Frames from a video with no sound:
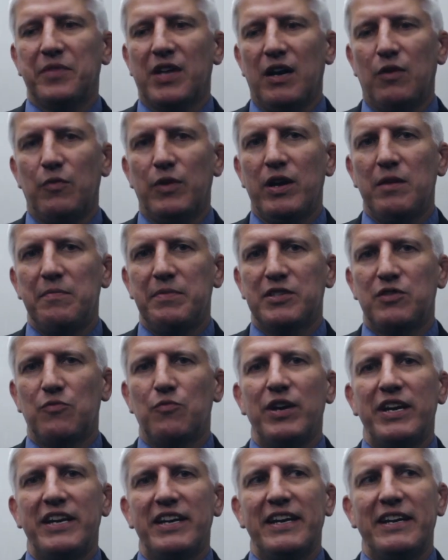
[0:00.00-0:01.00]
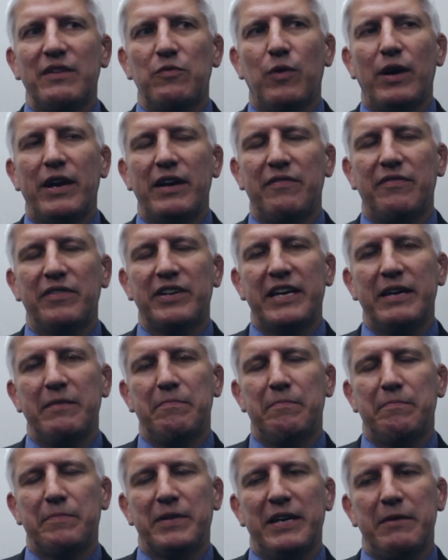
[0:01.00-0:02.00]
Uh, we hope it's a really neat way for keep,
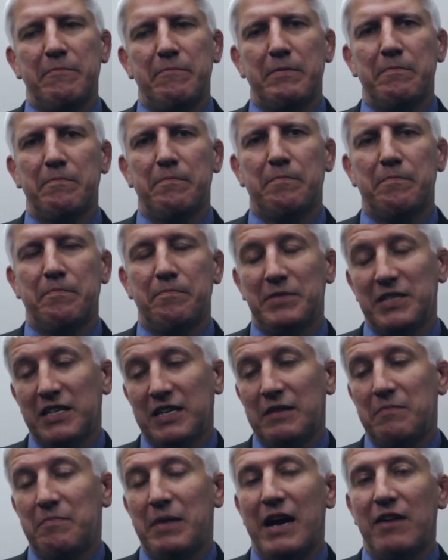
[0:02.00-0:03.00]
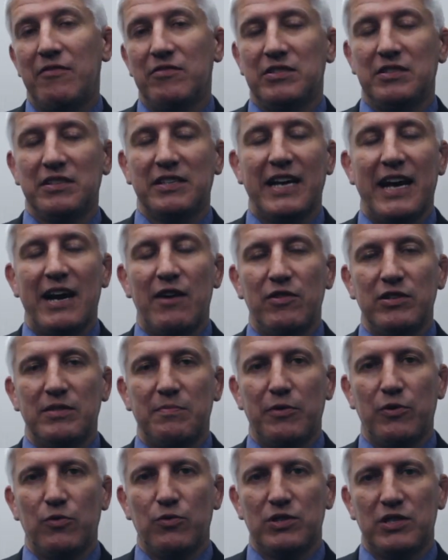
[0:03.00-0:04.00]
keeping particularly parents and
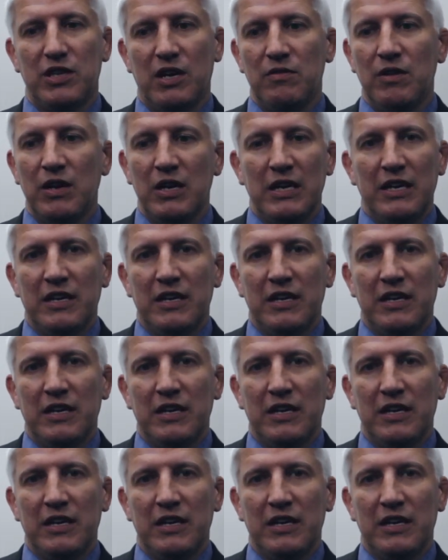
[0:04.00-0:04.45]
carers, but also